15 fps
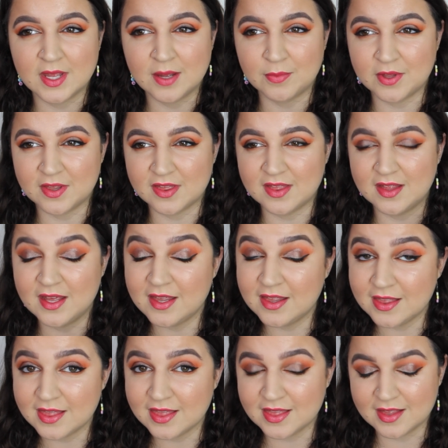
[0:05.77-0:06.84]
I'm gonna
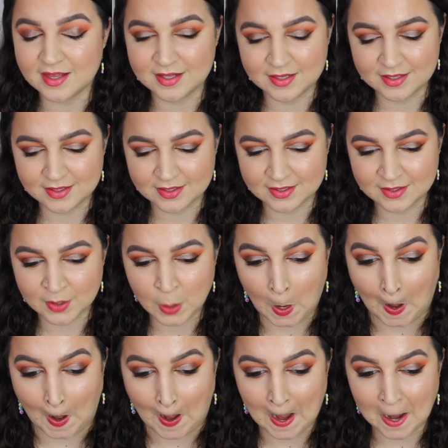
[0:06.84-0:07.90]
sneeze.
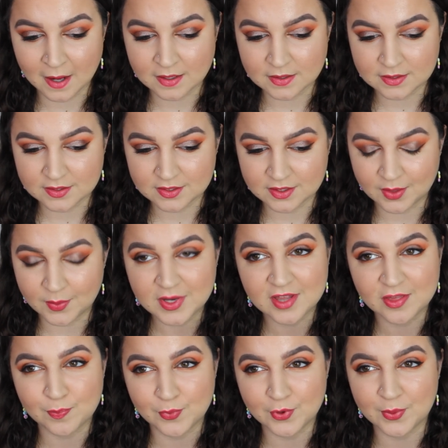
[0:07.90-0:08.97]
No one,
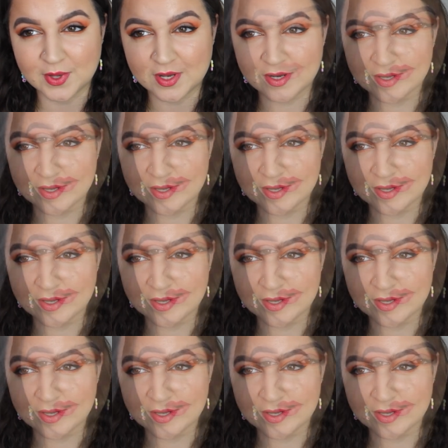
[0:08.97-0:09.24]
it's brewing.